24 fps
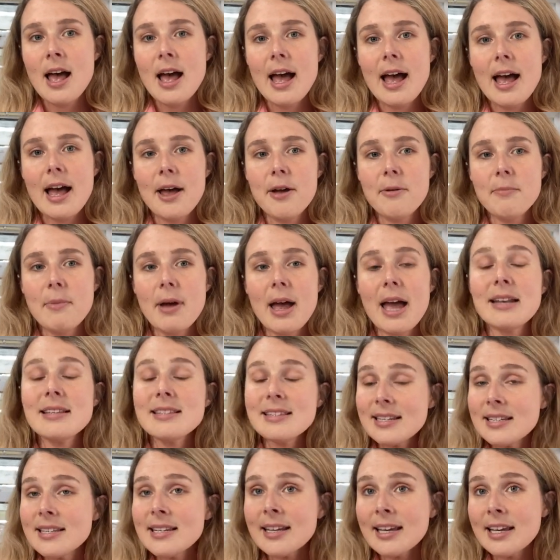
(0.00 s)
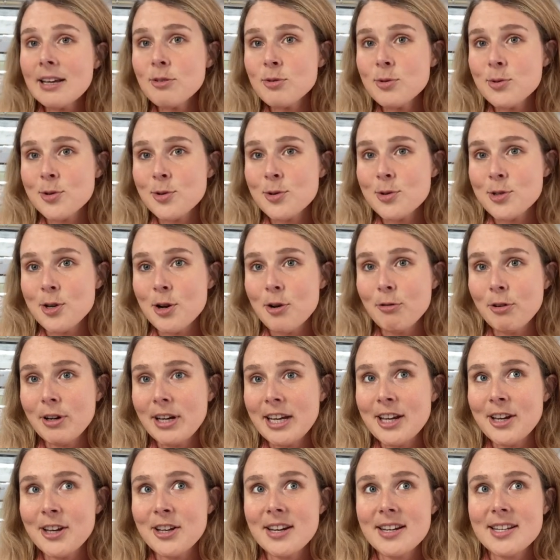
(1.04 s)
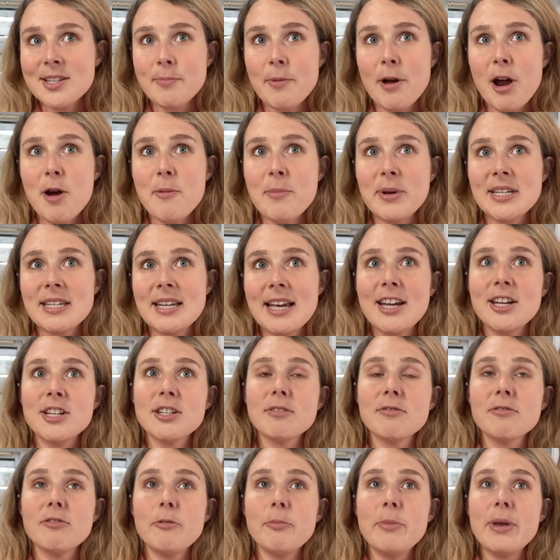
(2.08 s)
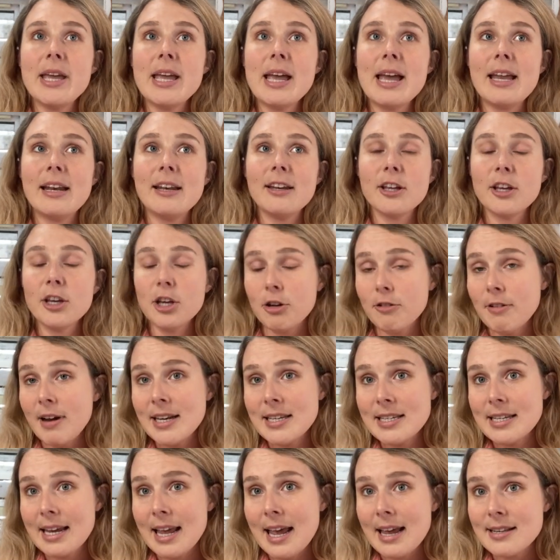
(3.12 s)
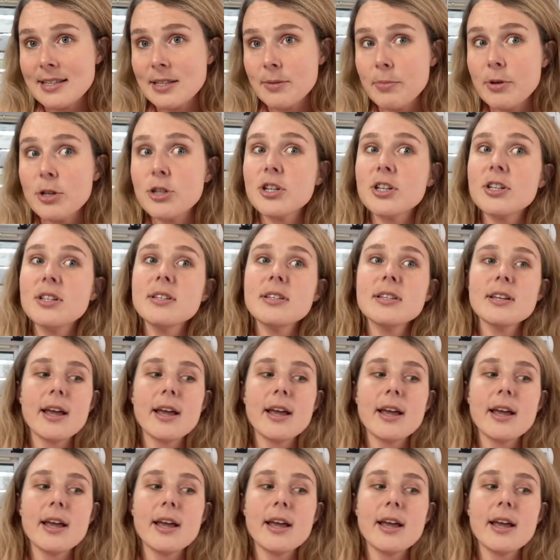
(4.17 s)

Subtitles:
And City and Guilds was also a really good experimentation for me in curating exhibitions.